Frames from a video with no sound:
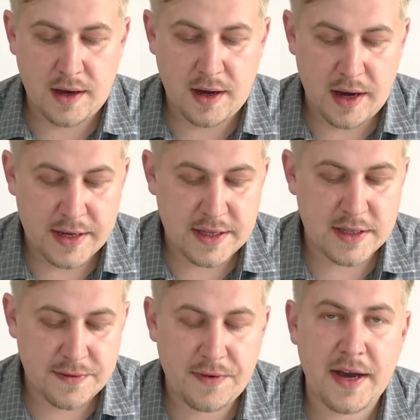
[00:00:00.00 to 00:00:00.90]

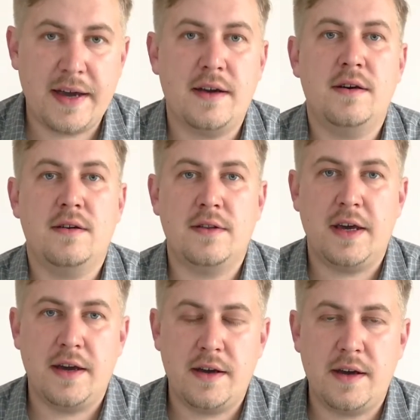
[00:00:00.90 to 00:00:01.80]
identify
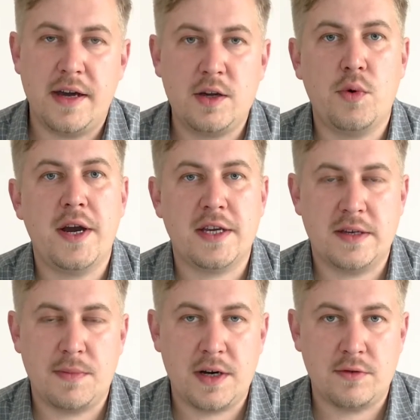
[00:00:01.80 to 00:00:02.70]
the required
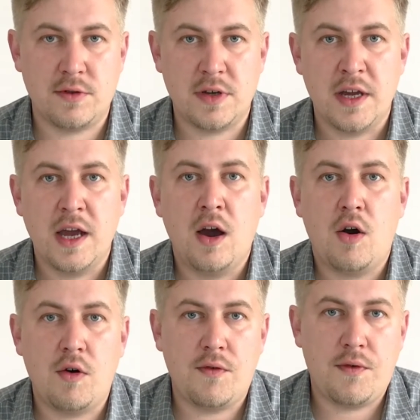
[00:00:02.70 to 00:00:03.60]
amount
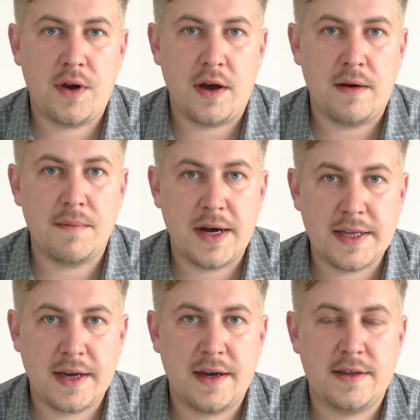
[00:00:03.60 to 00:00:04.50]
of
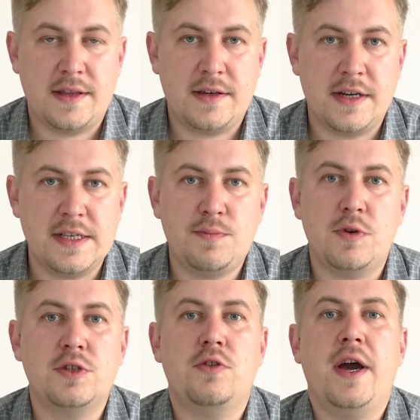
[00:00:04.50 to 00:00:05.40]
money that
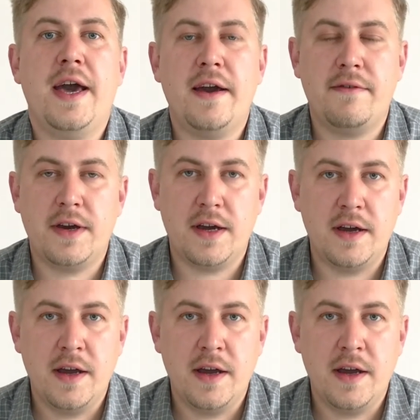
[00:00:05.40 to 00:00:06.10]
corresponds to every